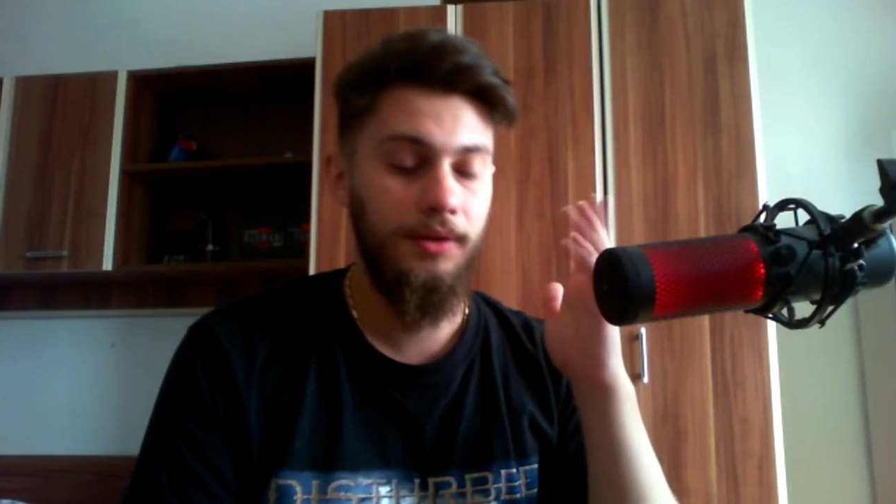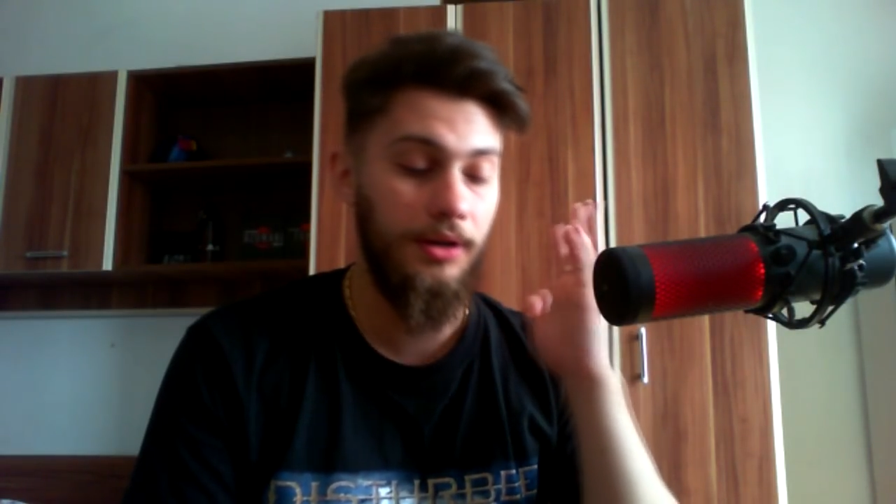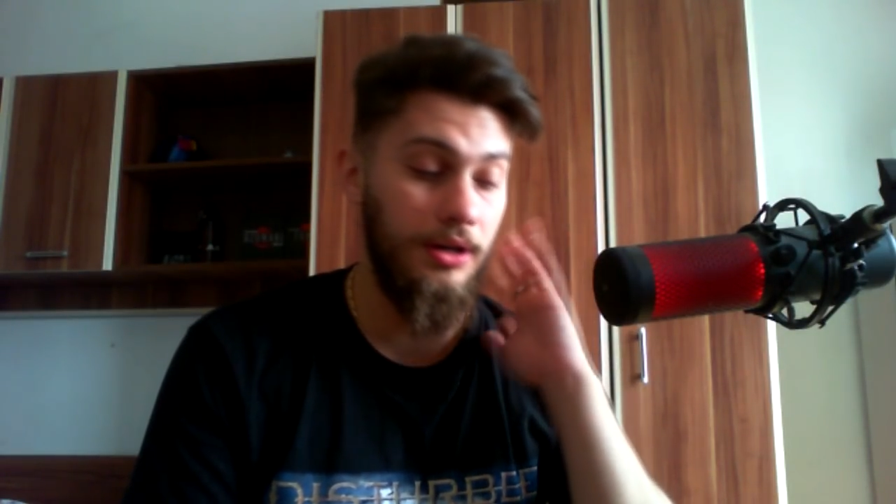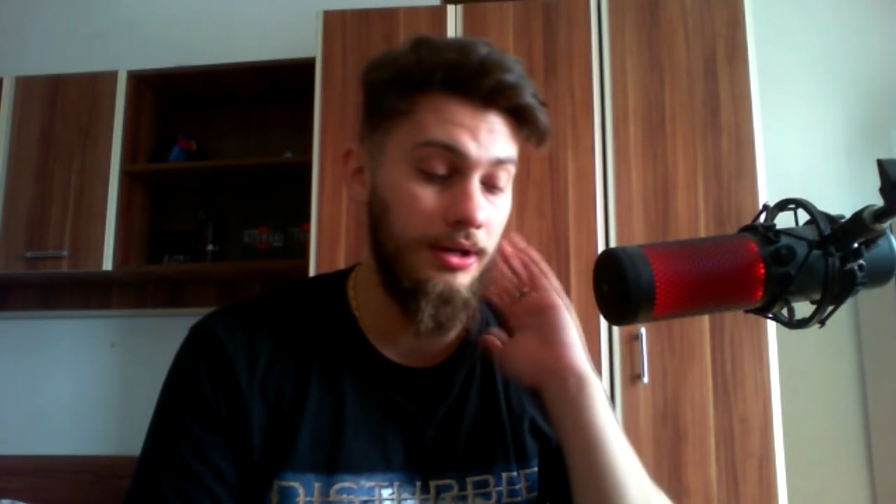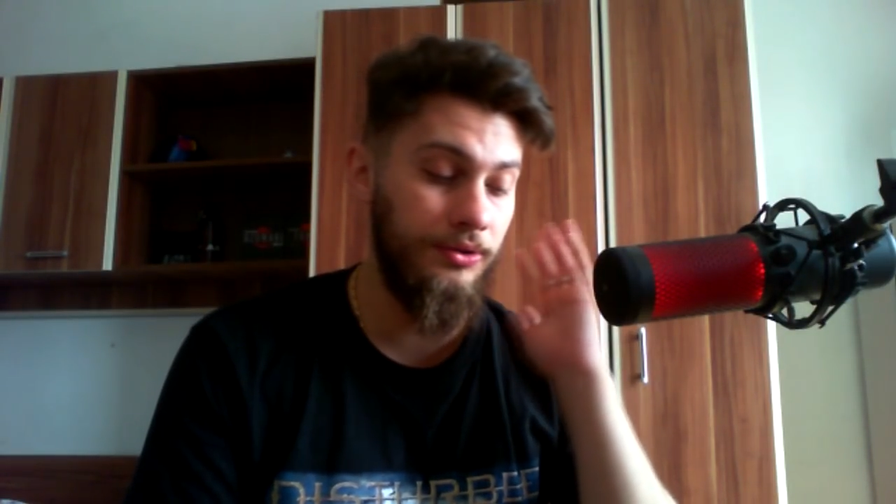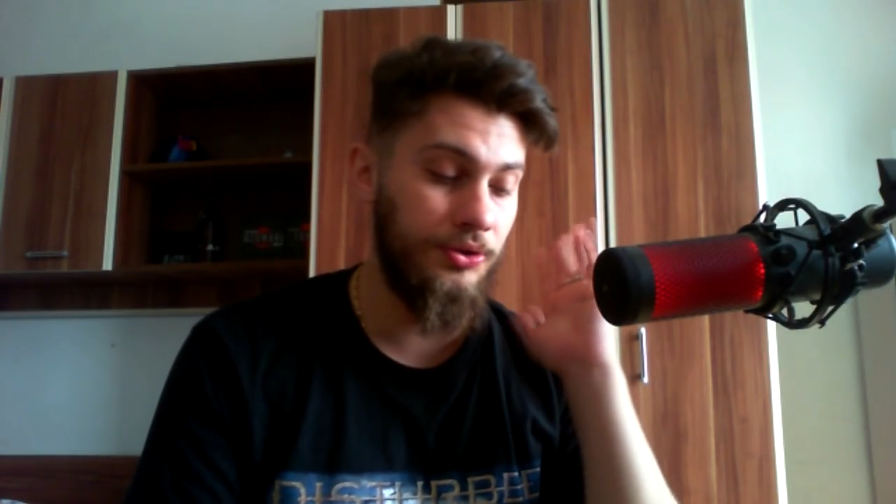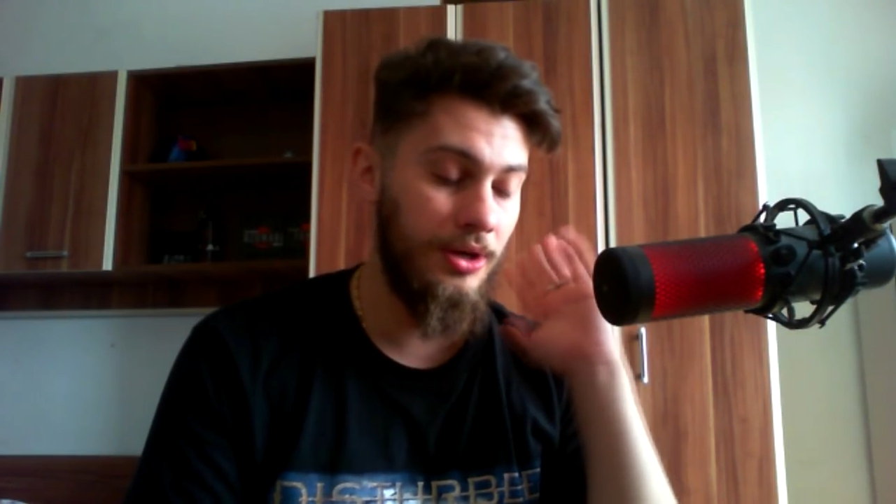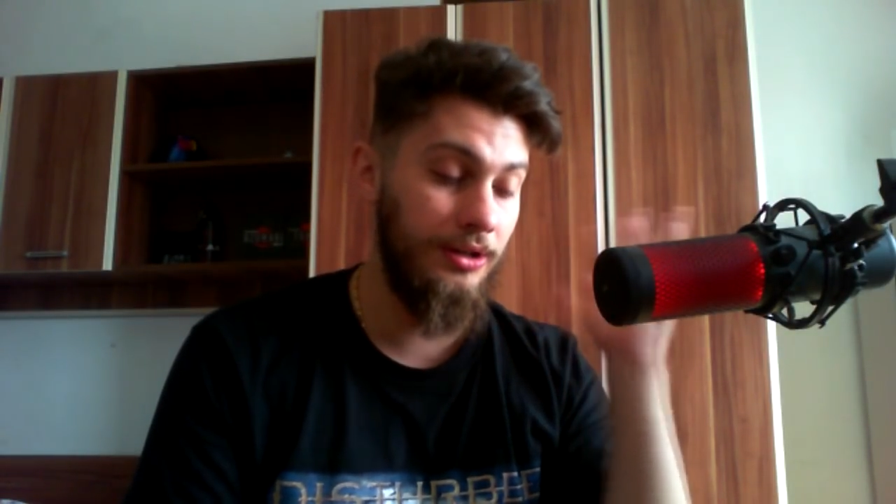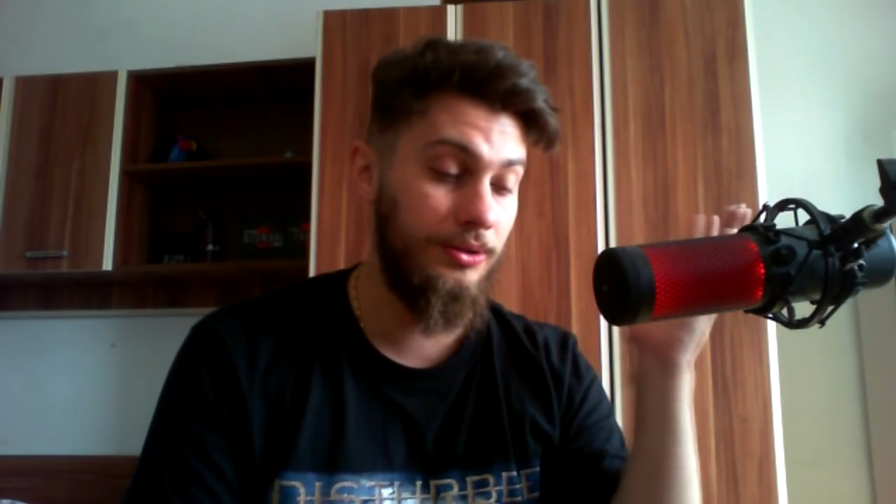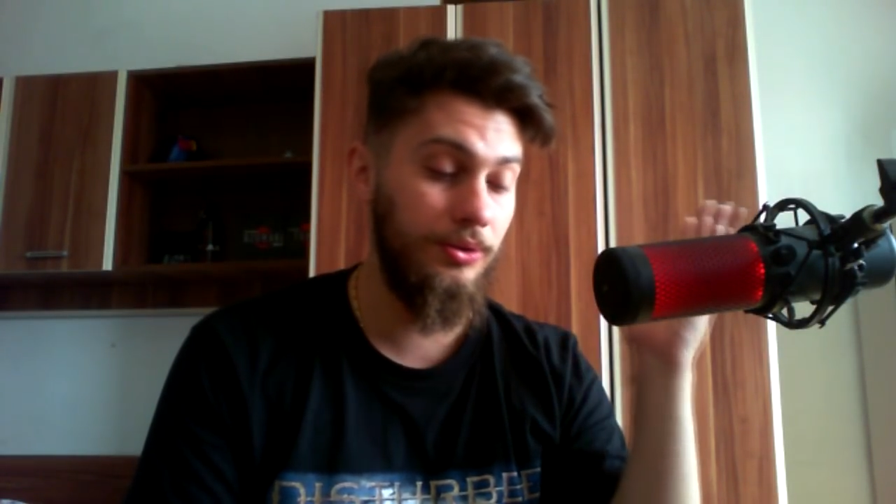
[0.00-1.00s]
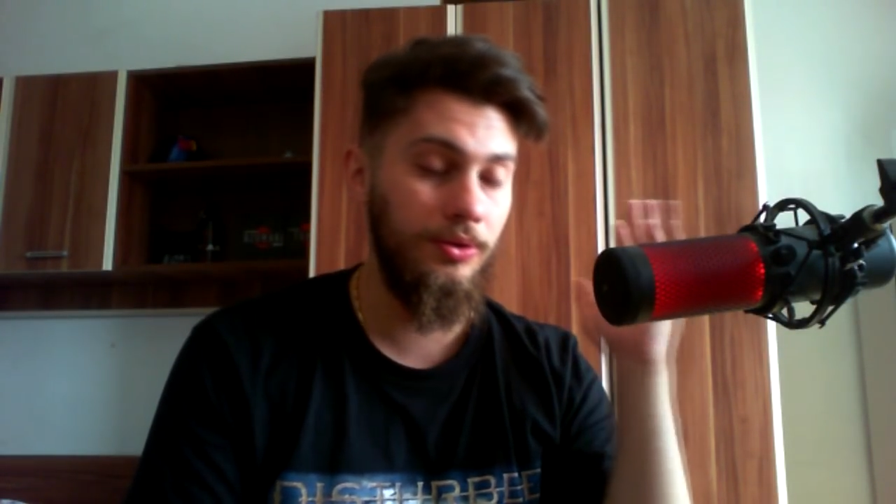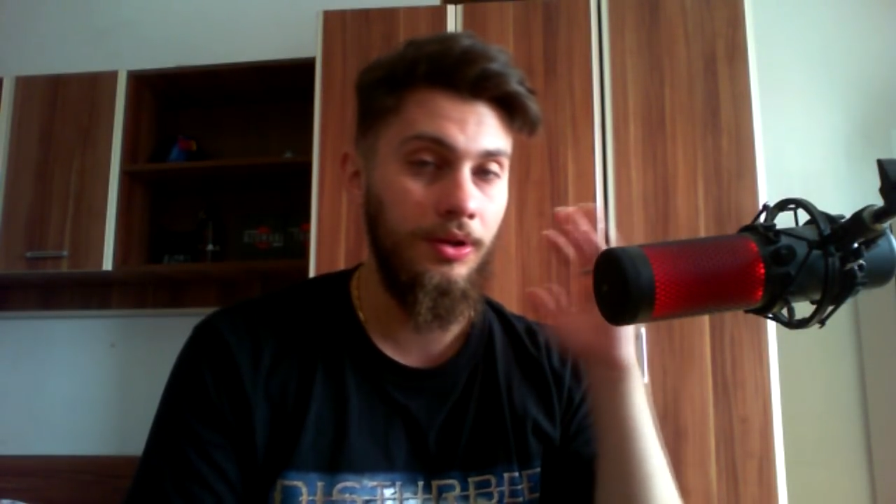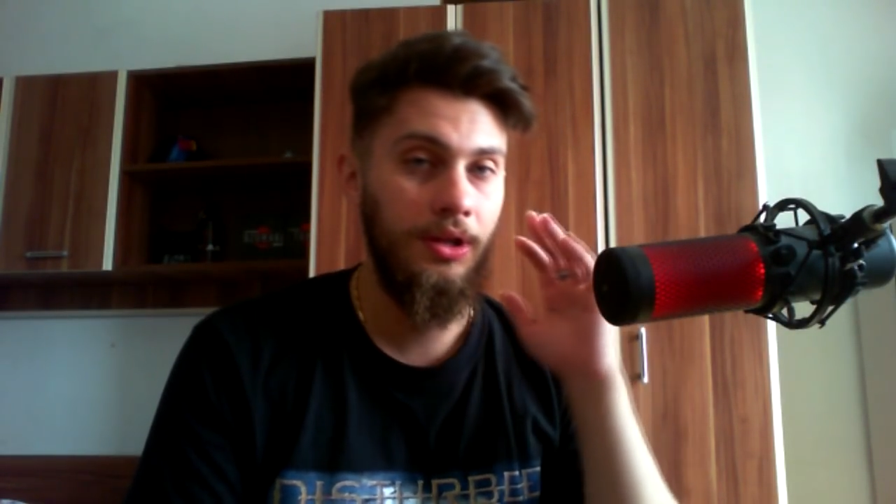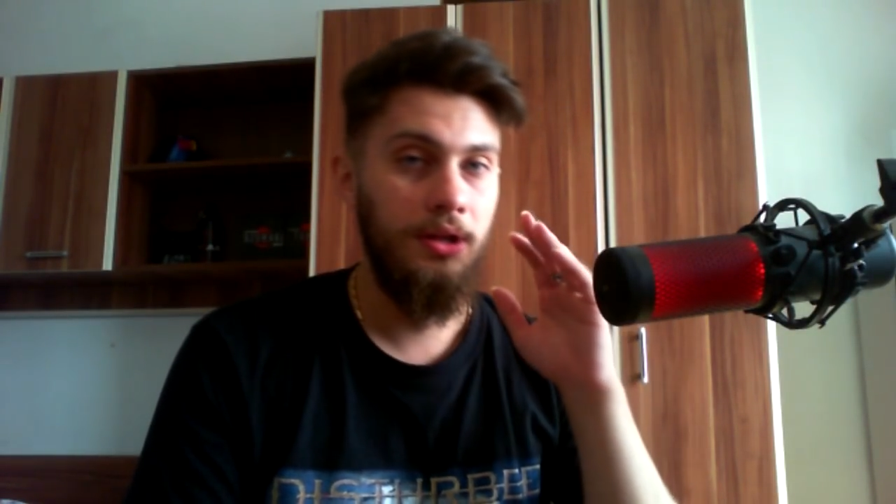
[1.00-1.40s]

uh, try to